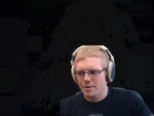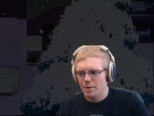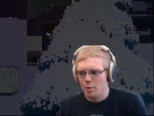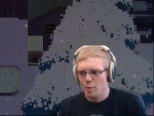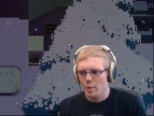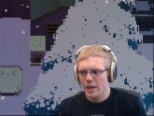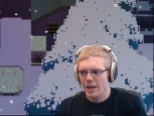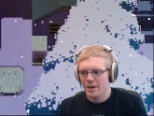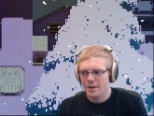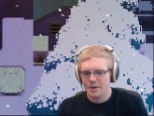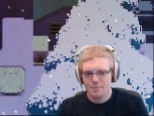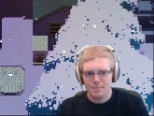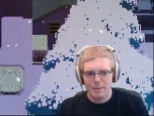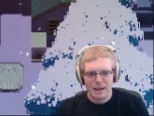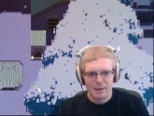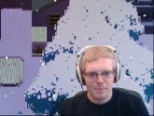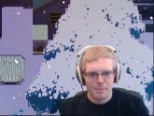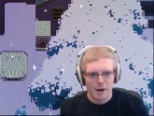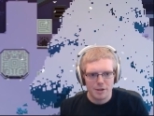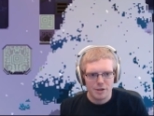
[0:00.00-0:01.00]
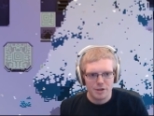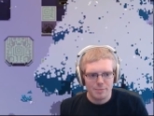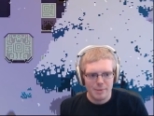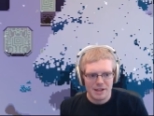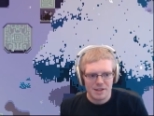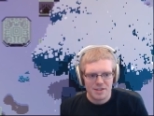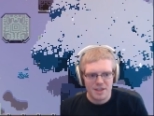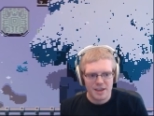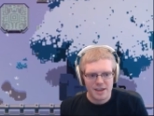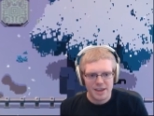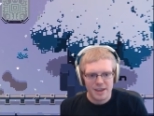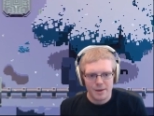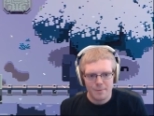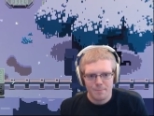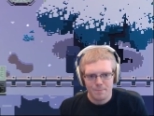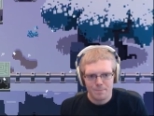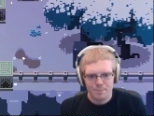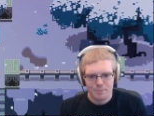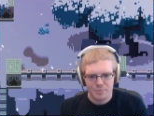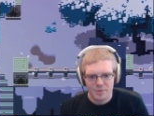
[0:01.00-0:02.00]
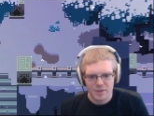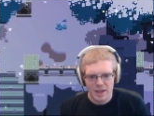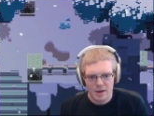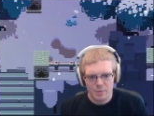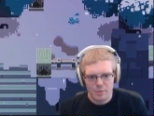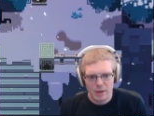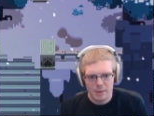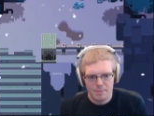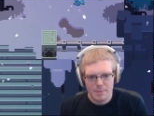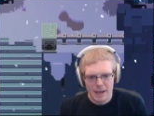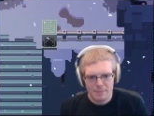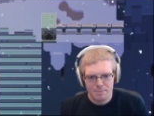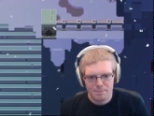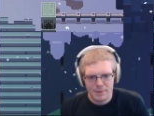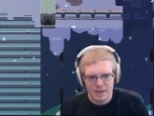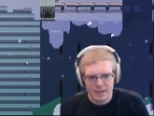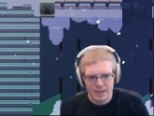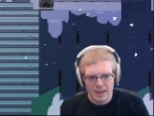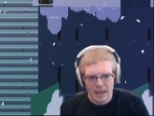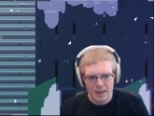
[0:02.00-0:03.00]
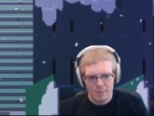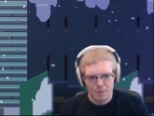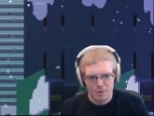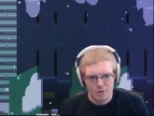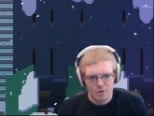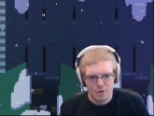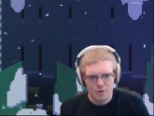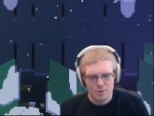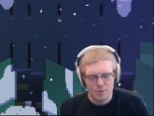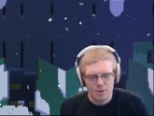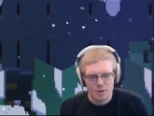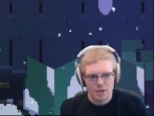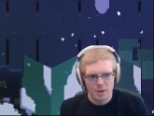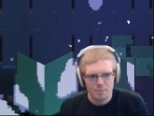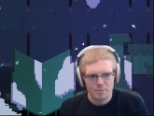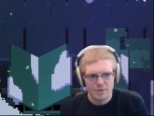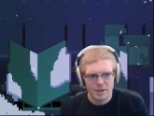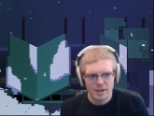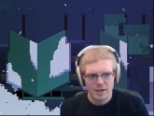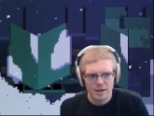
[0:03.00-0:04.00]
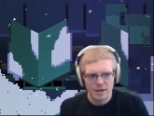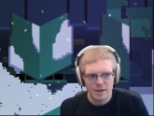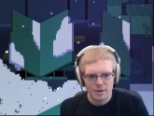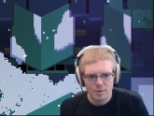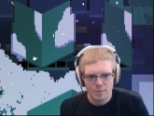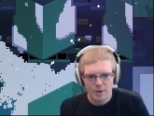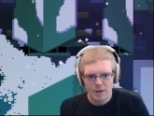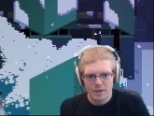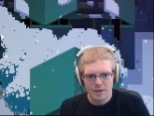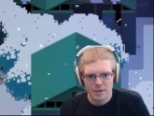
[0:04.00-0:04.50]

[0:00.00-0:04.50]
weird big monument thingy that we might be able to do something with